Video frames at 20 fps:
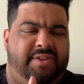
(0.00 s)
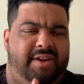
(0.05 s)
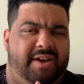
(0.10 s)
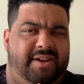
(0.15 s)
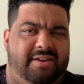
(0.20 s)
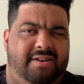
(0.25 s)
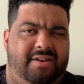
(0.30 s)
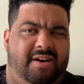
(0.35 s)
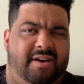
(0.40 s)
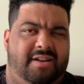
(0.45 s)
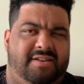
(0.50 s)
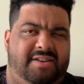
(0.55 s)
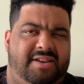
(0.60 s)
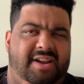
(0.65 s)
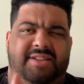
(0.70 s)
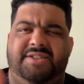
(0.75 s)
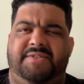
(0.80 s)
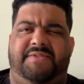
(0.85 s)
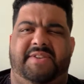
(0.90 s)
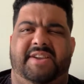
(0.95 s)
done
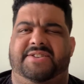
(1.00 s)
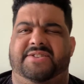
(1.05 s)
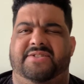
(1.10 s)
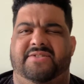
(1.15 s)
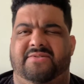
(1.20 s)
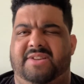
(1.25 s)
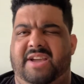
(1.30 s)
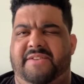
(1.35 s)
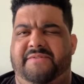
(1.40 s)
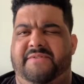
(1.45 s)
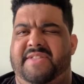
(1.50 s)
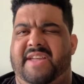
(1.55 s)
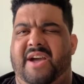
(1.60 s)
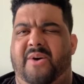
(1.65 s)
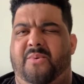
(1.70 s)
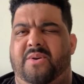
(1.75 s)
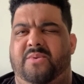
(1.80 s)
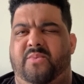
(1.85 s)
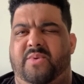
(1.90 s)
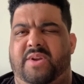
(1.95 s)
tons of things in your life in that
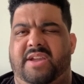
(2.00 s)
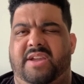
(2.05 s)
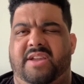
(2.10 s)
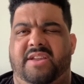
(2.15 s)
1 week,